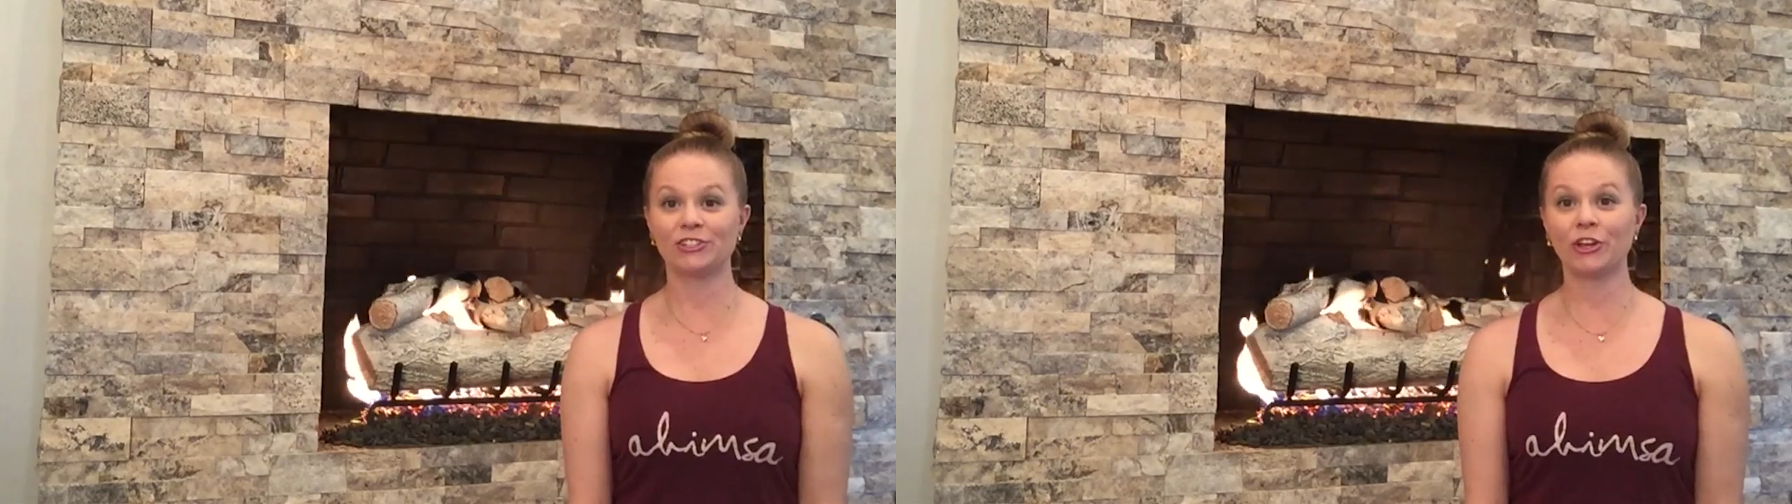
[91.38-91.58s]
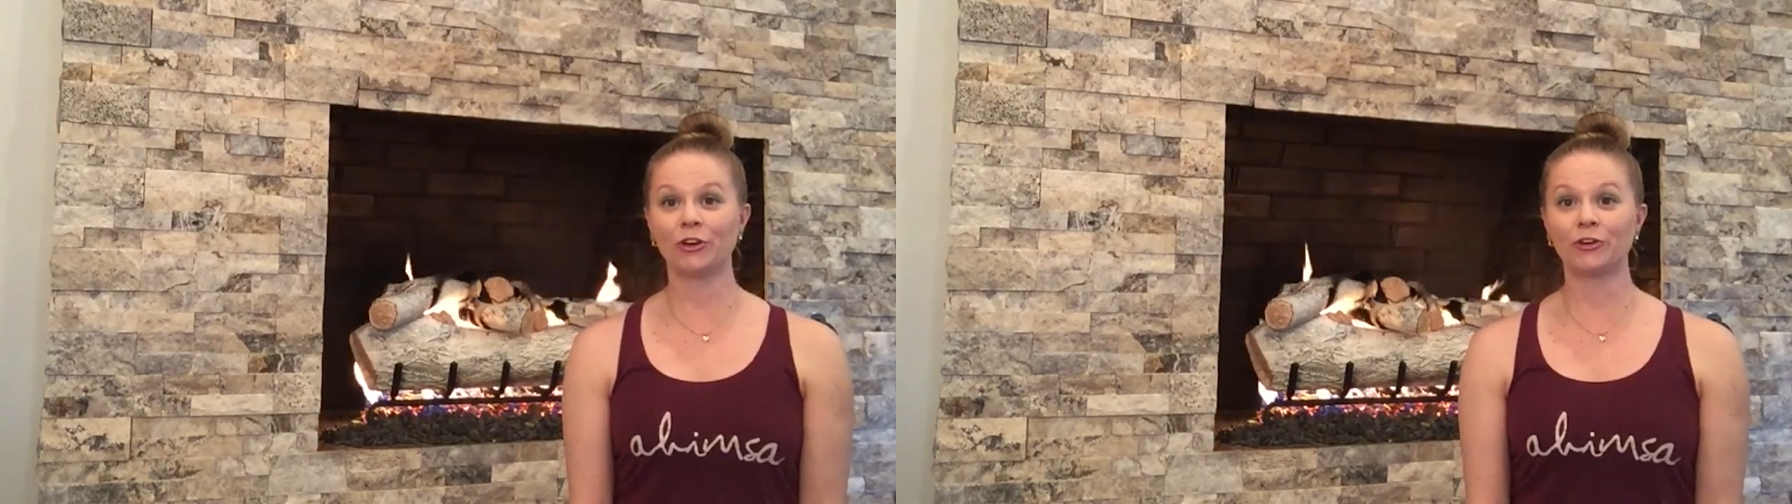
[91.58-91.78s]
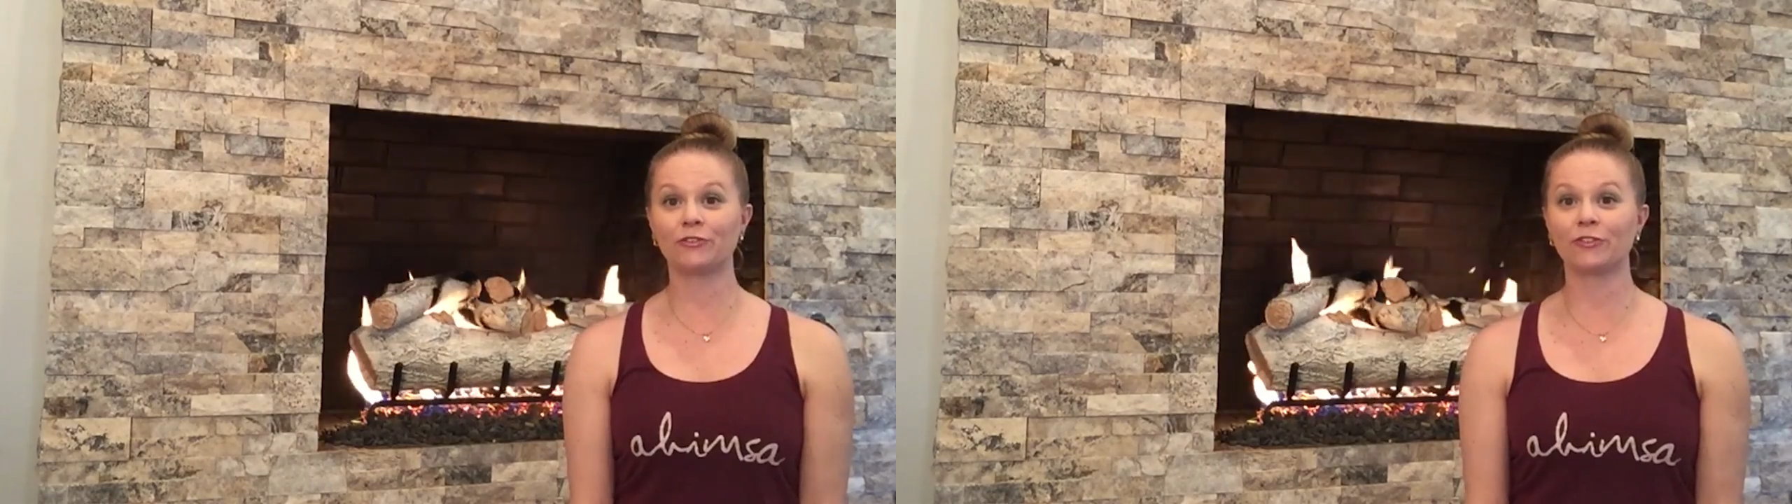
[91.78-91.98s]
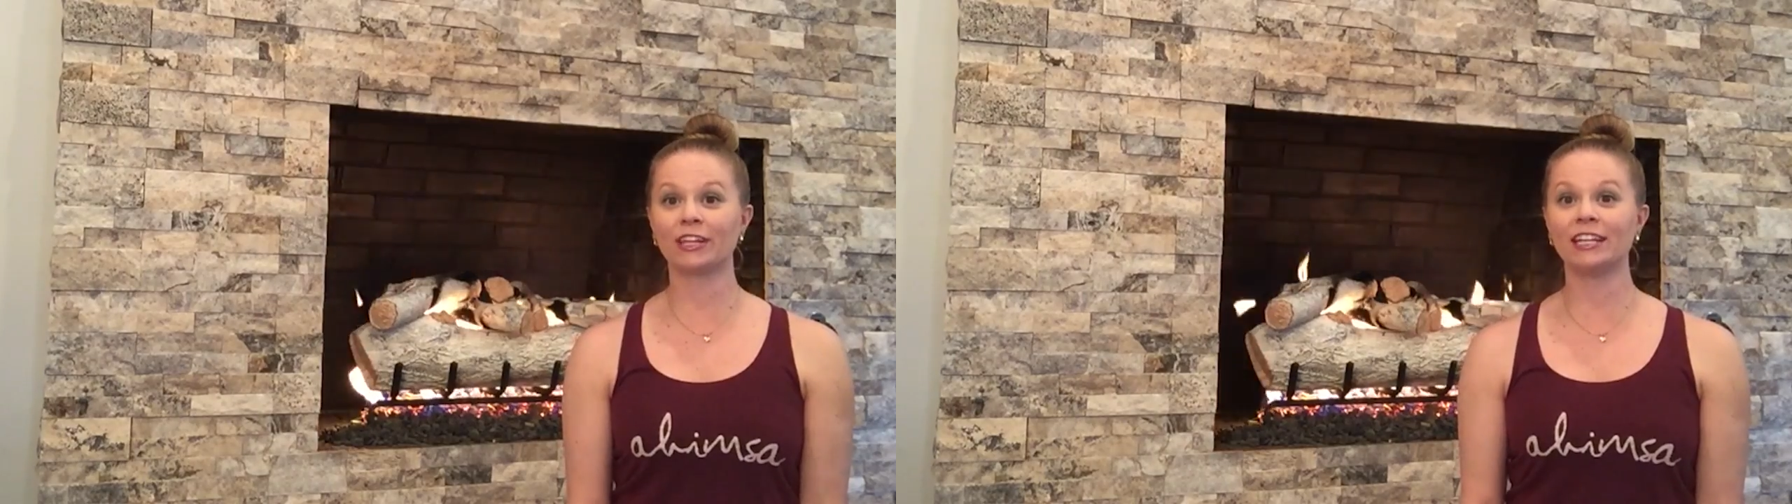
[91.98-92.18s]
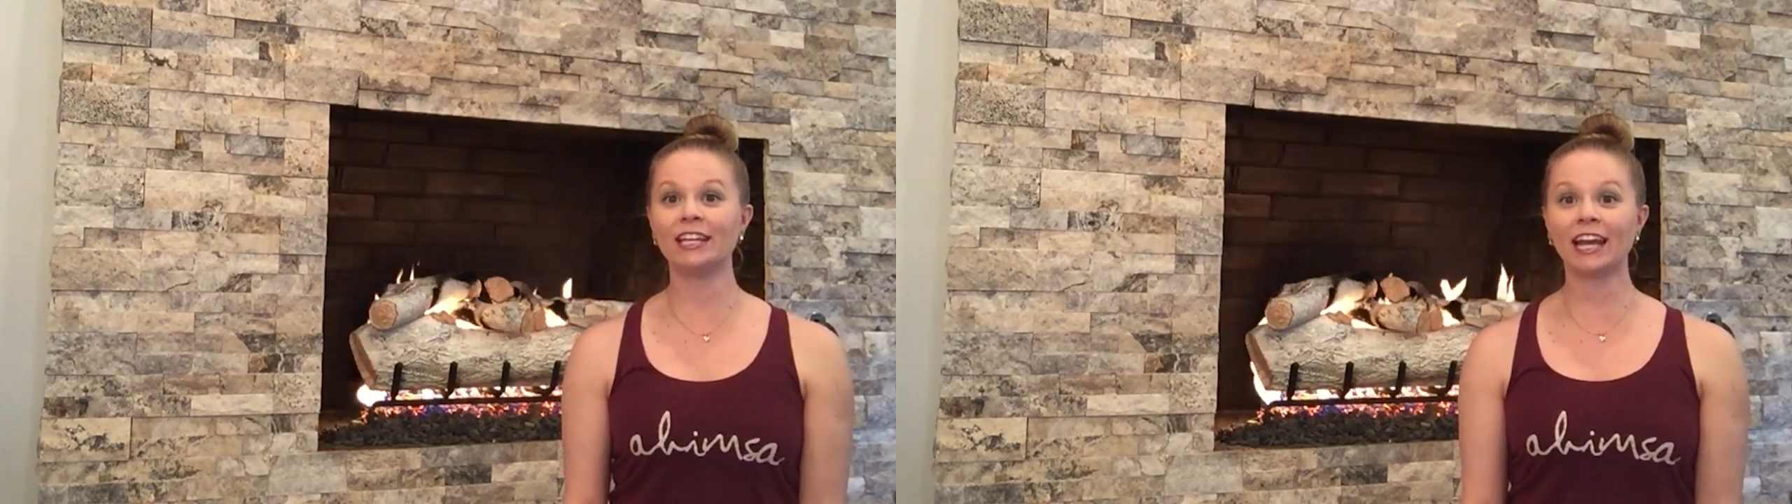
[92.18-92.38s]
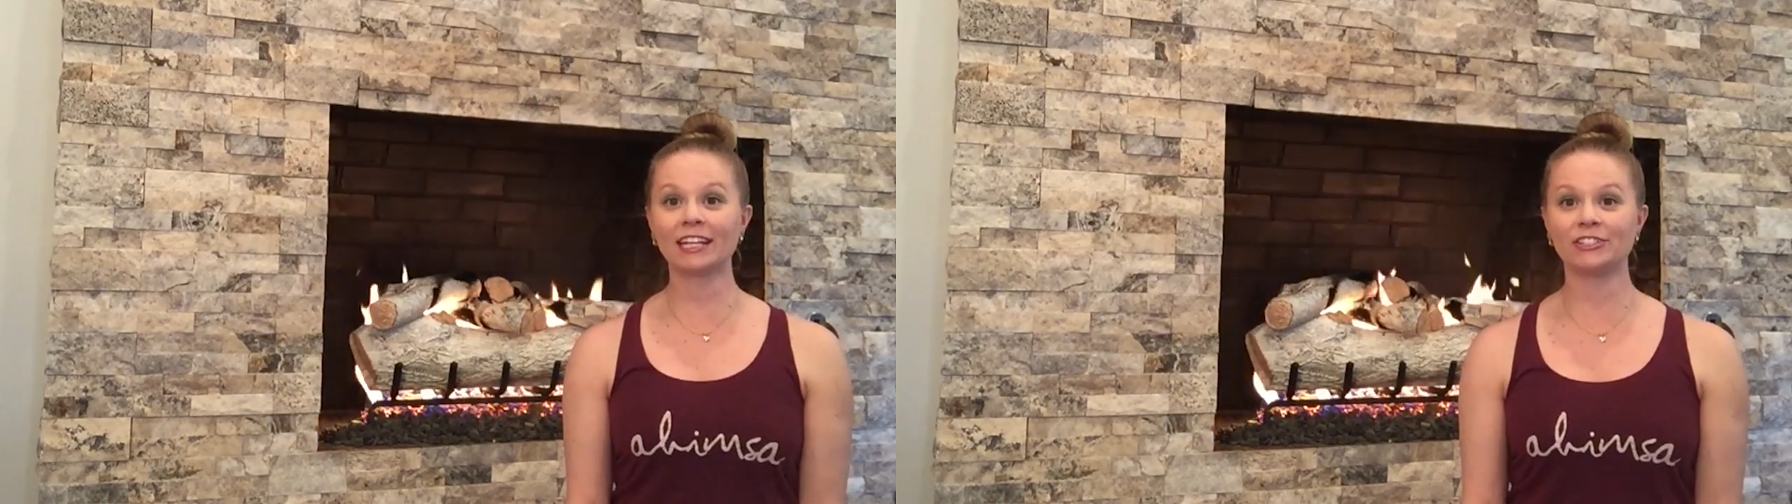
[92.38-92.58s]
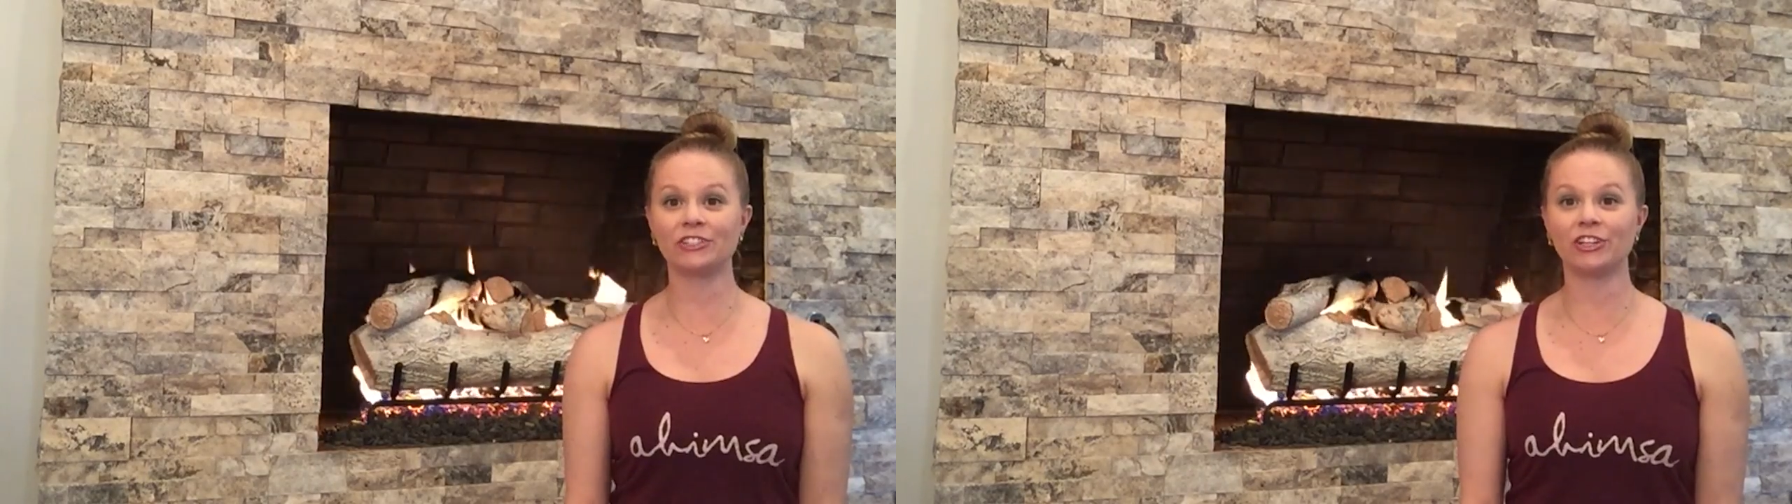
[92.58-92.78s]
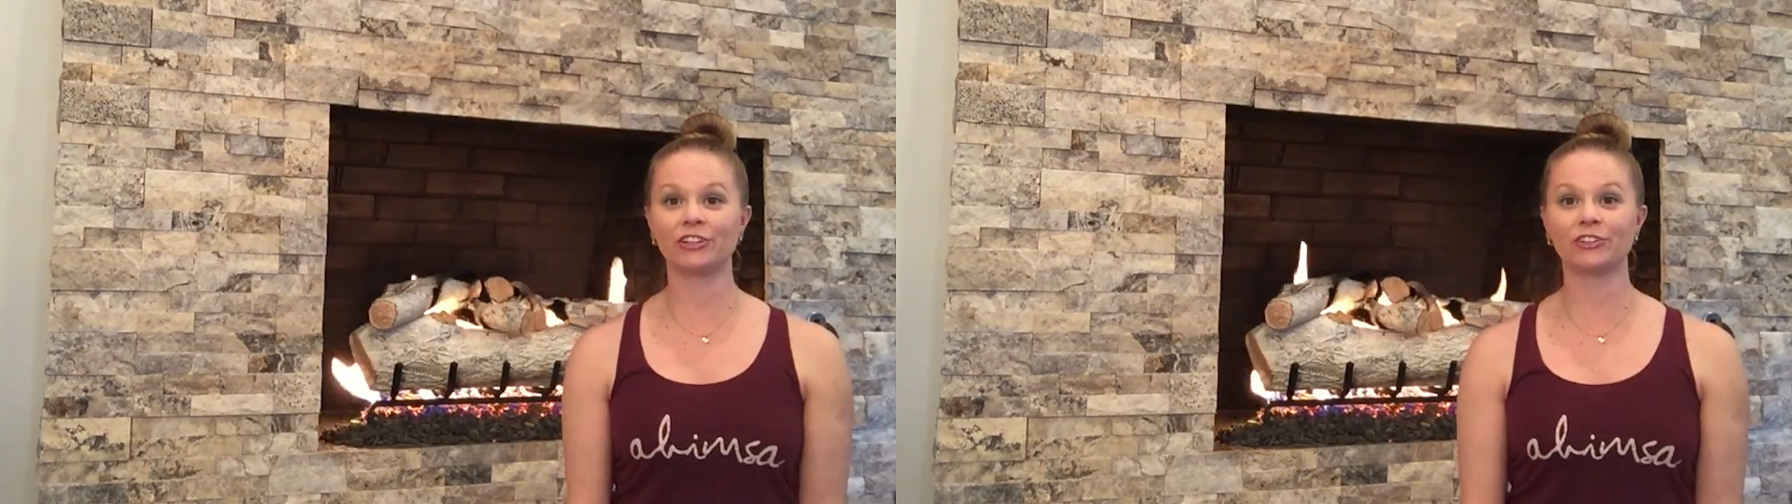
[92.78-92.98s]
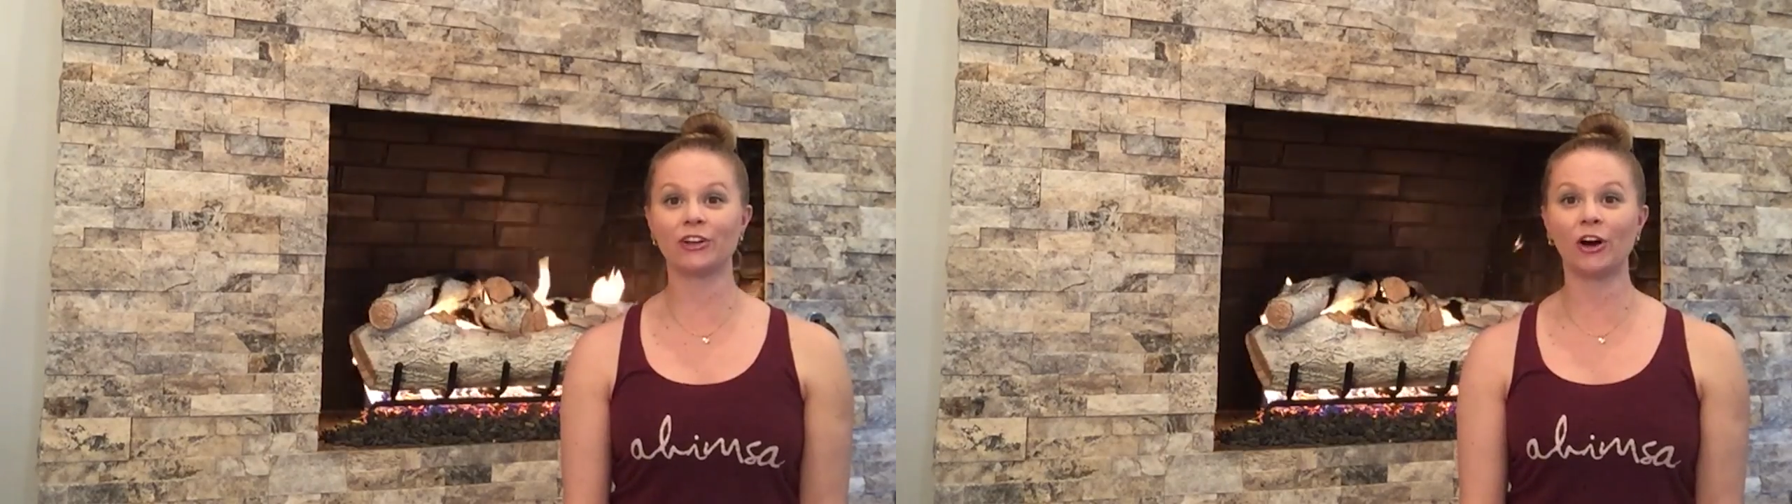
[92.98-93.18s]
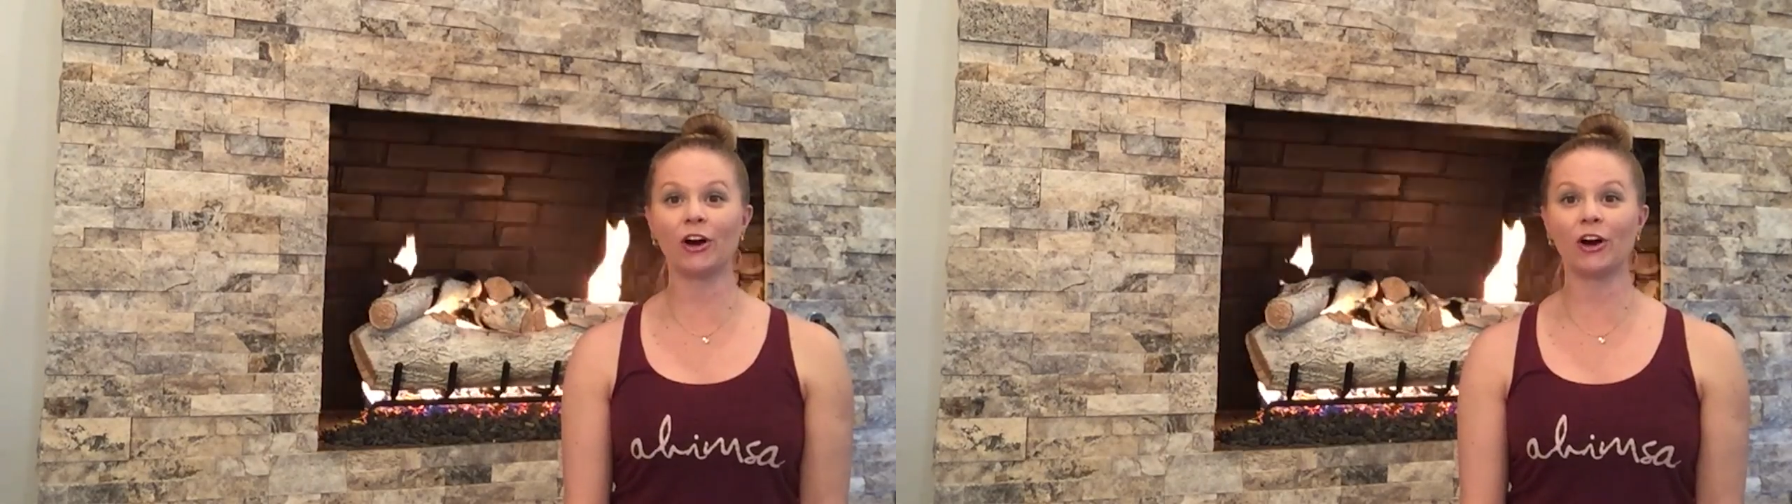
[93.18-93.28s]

So, for the next year,